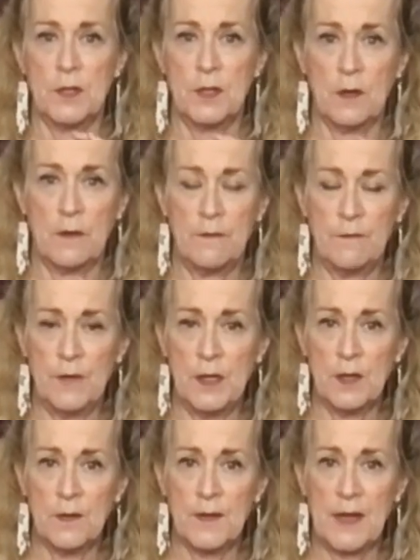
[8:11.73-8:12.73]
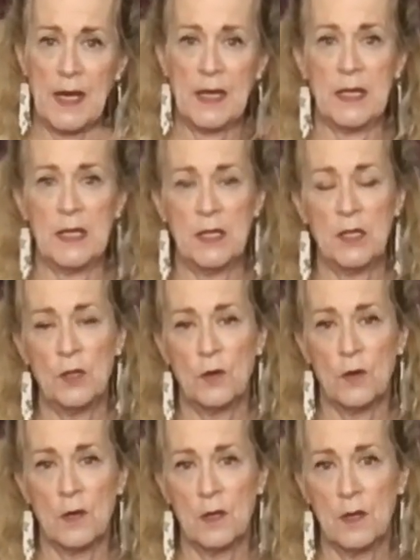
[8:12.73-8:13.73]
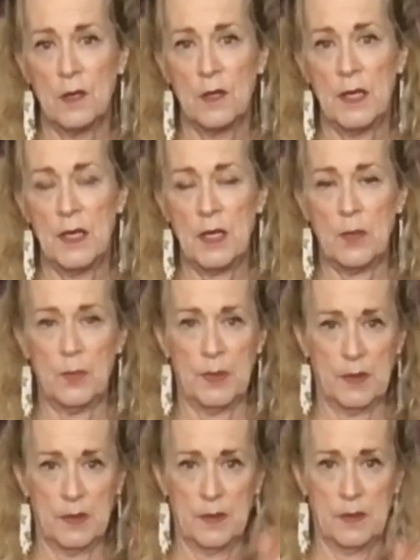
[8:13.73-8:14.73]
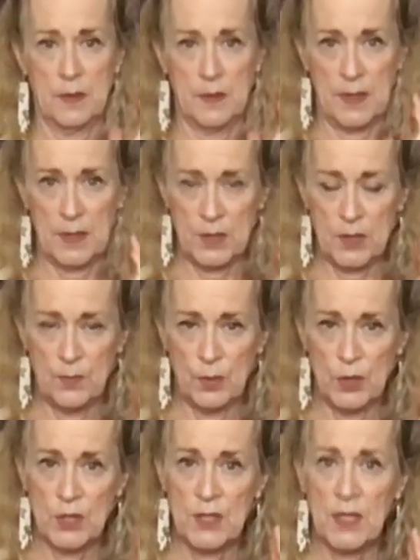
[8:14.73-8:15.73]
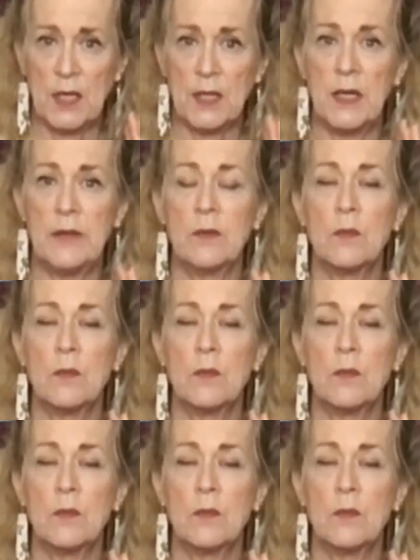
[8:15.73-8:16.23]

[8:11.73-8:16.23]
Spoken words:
You're going to feel that in your hip as you push down even